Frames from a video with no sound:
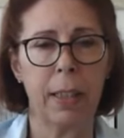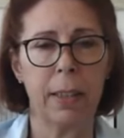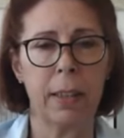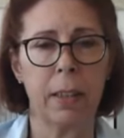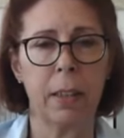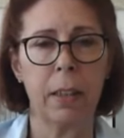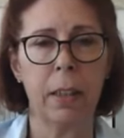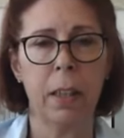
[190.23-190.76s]

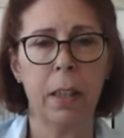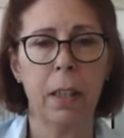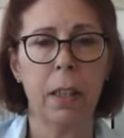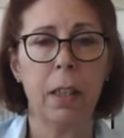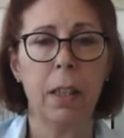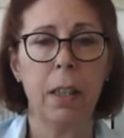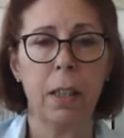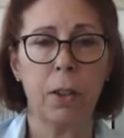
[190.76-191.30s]
as a
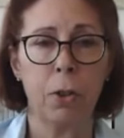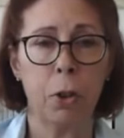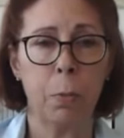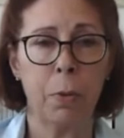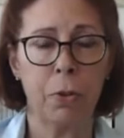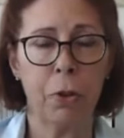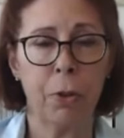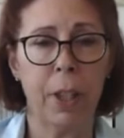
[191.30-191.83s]

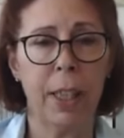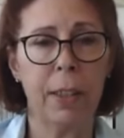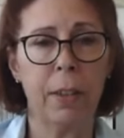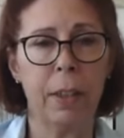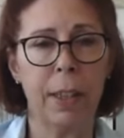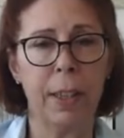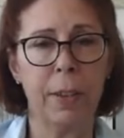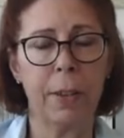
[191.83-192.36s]
global
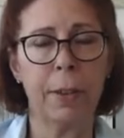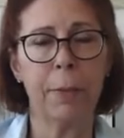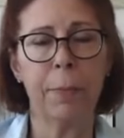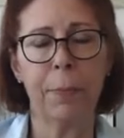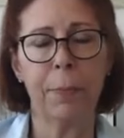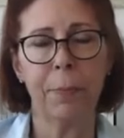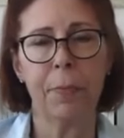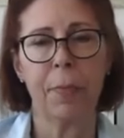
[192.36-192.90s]
trial leader.